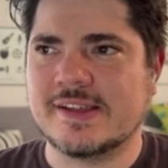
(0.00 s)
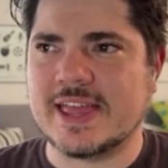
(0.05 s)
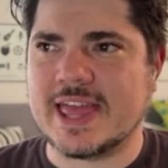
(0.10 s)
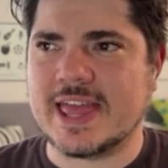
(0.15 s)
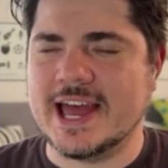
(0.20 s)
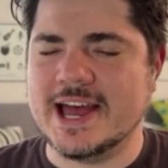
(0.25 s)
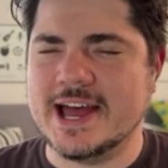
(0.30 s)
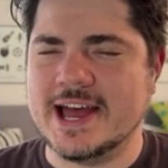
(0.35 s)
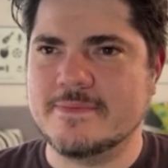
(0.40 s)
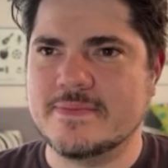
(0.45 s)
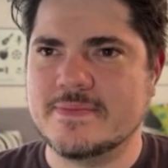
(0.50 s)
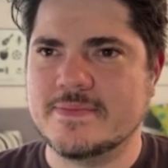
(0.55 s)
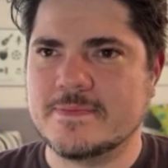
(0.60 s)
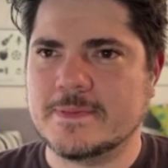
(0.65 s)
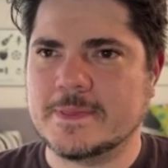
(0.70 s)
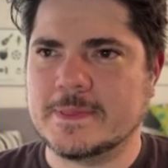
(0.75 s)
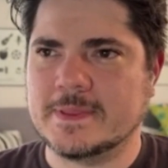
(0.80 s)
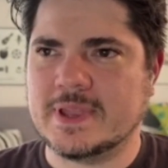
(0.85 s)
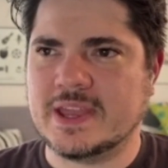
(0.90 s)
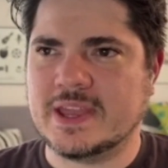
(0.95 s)
Um,
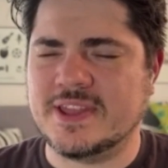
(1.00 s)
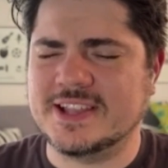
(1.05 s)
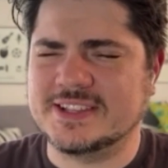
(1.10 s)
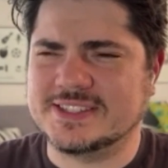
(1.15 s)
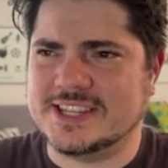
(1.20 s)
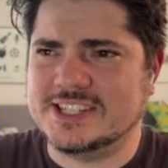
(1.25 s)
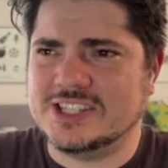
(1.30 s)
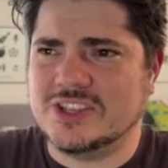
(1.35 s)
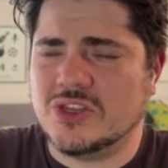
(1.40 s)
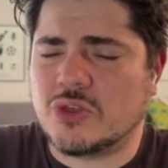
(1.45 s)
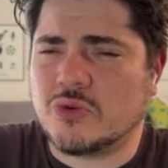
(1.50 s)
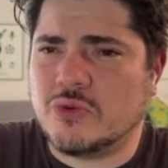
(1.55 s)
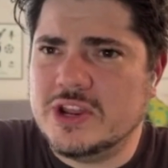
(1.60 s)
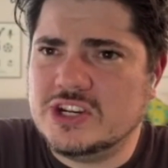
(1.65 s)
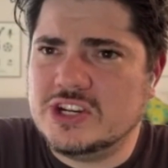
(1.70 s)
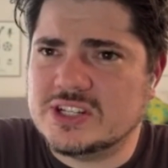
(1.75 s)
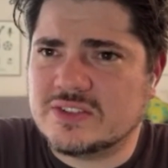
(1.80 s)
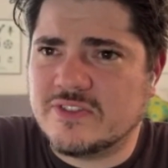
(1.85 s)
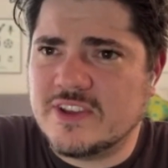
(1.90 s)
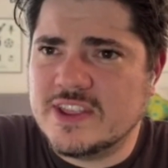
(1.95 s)
I think season three
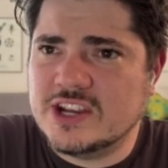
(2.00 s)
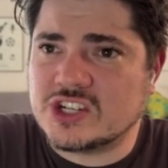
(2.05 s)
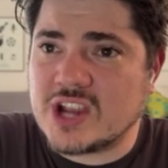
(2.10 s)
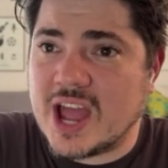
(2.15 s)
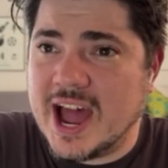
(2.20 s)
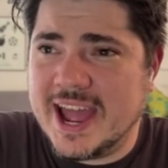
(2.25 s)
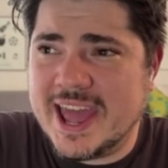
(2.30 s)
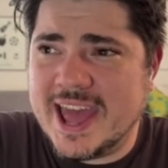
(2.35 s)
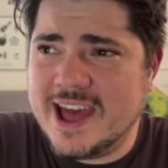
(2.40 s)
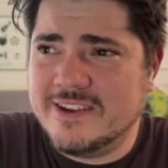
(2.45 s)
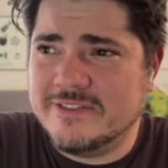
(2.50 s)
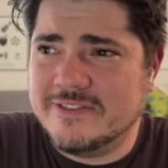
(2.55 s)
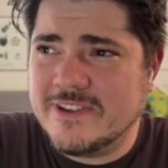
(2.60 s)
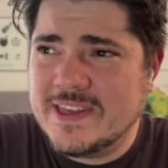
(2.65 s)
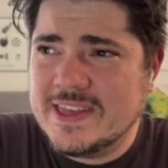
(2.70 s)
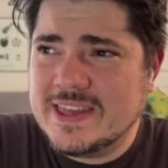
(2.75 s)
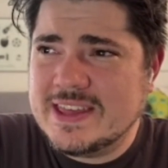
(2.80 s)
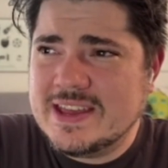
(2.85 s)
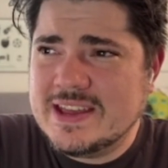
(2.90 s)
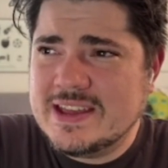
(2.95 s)
just finished. I have
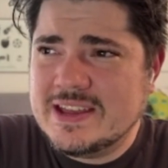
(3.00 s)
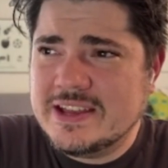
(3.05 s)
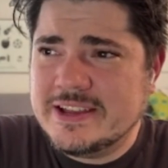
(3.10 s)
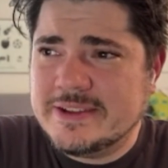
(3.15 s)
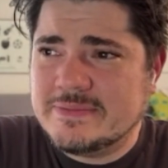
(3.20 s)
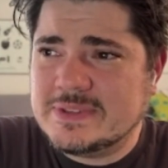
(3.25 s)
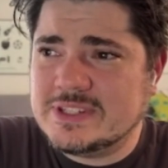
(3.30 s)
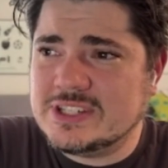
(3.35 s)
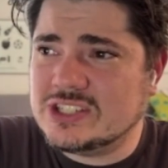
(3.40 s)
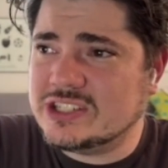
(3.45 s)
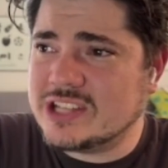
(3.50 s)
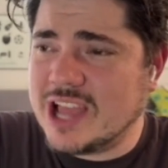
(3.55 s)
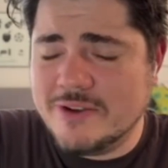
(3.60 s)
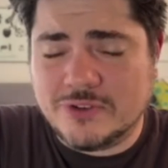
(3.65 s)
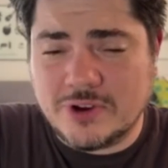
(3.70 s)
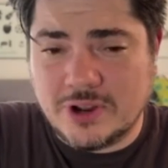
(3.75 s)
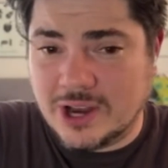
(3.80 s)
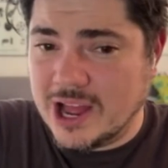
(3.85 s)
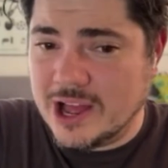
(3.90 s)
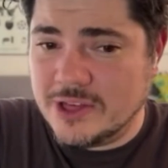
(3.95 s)

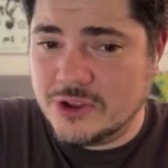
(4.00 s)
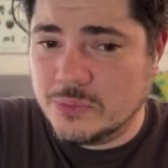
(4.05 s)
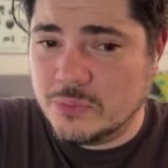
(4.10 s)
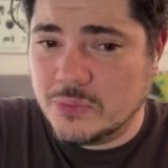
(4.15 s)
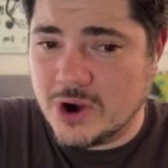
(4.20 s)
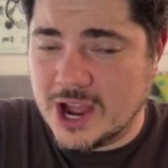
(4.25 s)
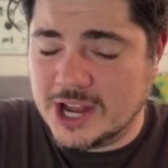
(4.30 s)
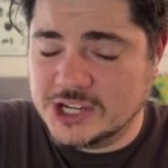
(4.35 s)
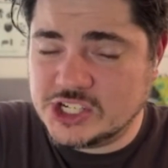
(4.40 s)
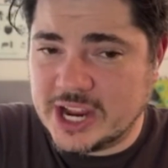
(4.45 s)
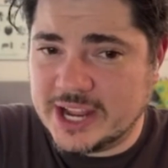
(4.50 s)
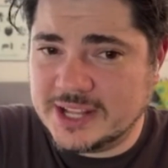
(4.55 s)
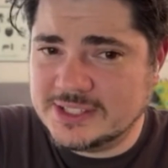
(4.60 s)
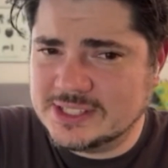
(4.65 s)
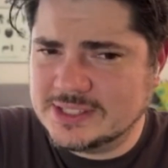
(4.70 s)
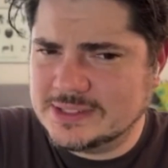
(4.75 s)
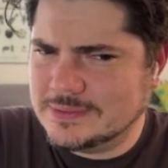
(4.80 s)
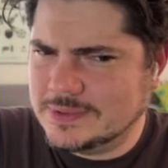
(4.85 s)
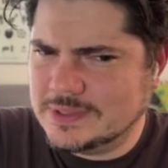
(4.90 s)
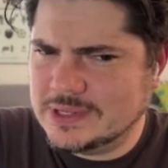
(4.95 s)
several other
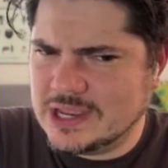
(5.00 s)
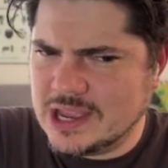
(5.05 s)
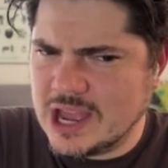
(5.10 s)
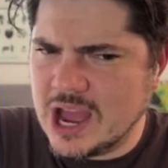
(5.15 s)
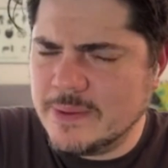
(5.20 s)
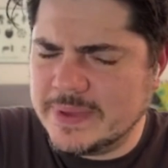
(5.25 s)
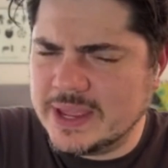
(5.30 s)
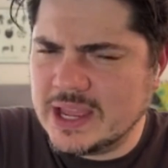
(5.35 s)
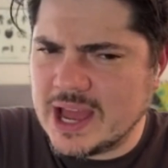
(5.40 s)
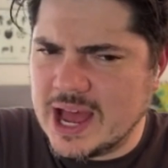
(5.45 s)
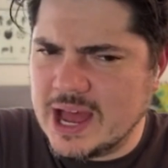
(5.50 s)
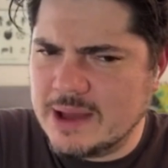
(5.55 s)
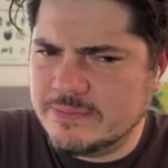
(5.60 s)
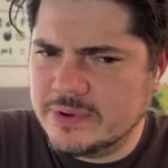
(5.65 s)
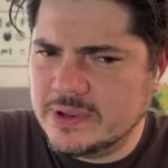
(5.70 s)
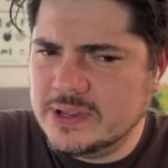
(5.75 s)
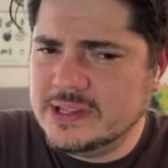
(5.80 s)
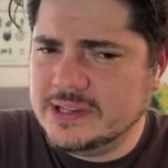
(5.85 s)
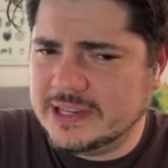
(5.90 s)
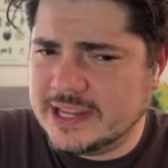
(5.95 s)
projects coming up
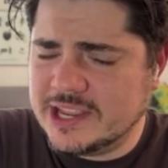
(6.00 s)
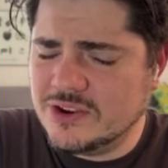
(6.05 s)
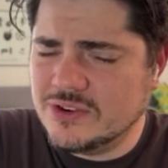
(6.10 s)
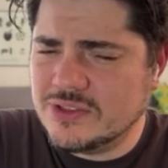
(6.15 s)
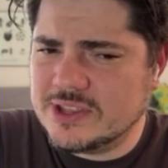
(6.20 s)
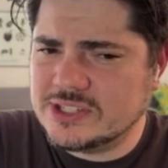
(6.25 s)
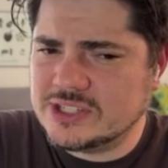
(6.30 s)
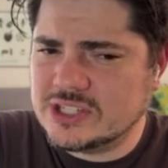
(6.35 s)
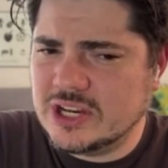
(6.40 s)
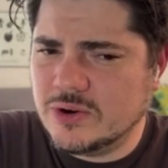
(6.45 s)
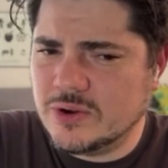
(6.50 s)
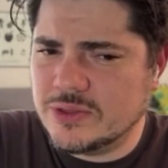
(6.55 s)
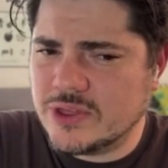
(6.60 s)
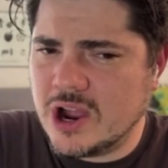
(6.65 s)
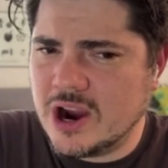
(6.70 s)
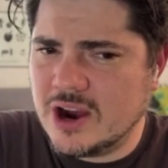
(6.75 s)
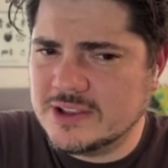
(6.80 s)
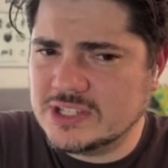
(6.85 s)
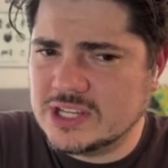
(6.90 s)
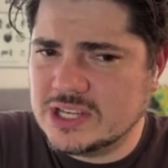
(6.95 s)
later this year with The
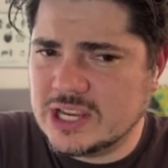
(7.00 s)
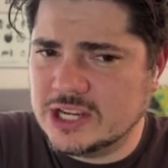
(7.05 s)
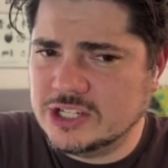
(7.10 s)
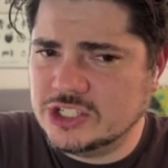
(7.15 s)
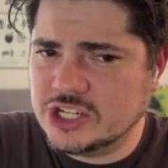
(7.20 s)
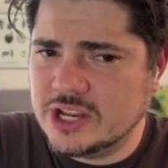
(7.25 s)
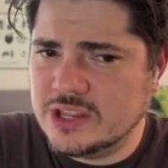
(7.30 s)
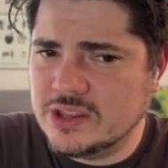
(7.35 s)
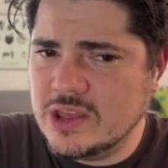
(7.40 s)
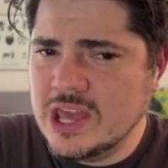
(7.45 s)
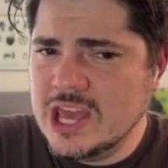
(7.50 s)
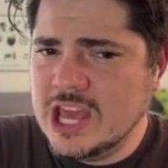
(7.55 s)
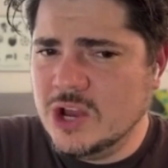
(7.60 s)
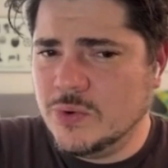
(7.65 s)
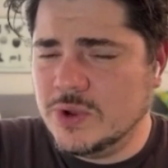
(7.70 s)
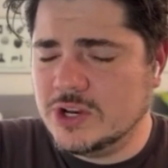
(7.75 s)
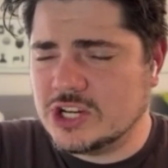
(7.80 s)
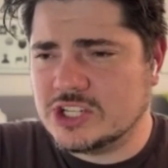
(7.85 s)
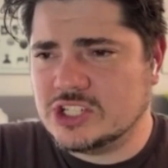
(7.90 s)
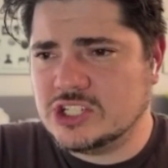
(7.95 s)
Heart is a Dungeon.
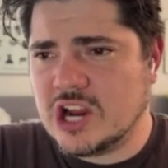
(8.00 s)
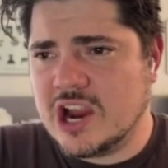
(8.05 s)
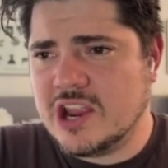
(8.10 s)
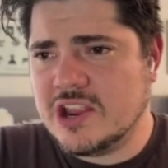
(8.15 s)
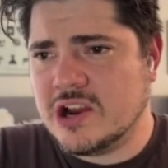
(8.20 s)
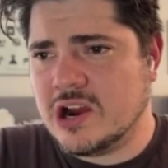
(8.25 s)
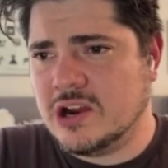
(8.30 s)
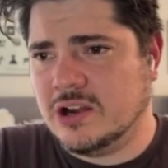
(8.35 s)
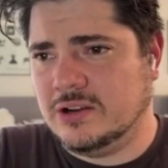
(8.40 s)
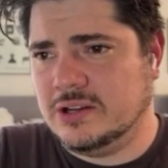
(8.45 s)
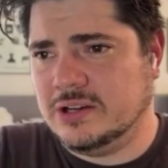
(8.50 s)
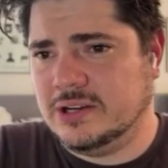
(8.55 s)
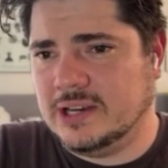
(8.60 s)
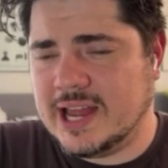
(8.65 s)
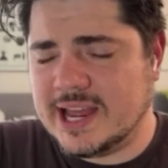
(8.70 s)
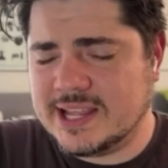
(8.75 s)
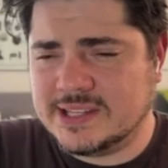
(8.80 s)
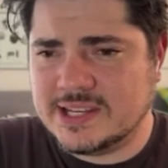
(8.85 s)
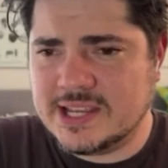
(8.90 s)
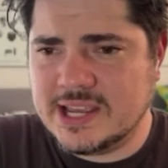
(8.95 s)
We just started our
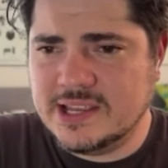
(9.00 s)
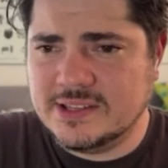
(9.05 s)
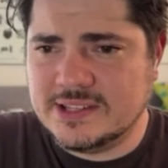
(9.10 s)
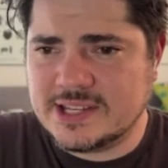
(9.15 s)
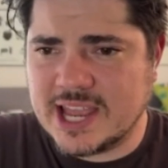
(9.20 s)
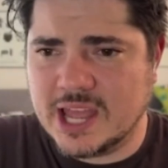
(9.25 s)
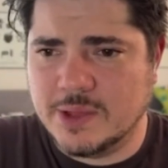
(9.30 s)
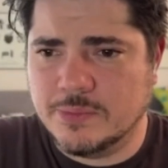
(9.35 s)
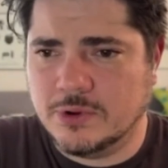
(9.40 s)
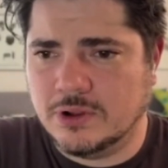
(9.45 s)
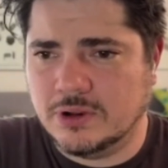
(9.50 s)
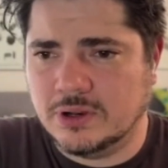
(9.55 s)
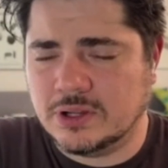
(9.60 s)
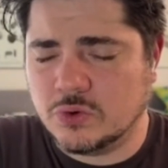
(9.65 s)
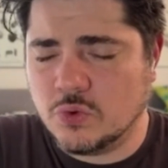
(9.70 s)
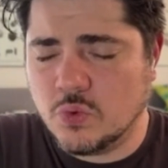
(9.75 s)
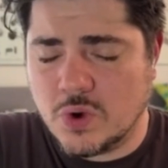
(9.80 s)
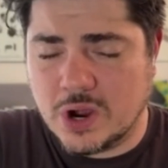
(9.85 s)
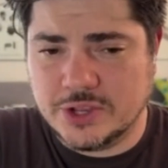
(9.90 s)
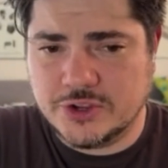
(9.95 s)
Latin Table
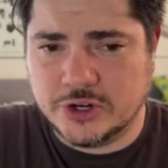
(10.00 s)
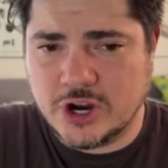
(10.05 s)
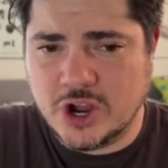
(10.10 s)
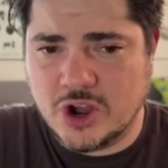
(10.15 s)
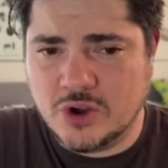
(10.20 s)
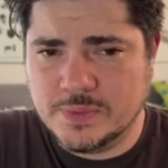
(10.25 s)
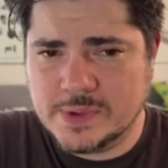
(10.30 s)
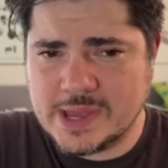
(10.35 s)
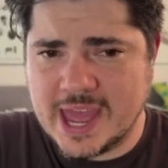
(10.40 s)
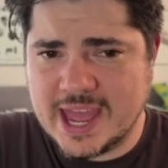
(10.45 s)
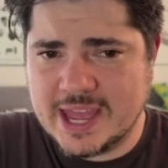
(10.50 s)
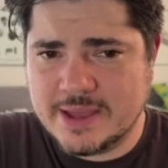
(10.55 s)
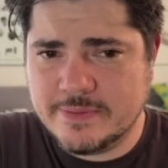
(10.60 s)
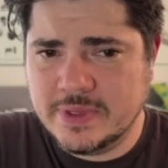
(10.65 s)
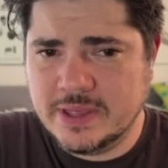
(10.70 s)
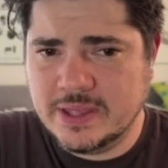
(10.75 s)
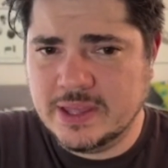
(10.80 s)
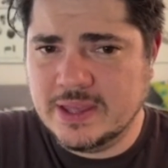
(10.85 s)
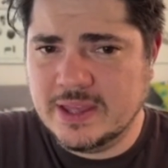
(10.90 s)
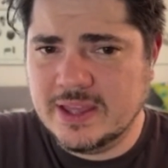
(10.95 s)
Wanderhome game.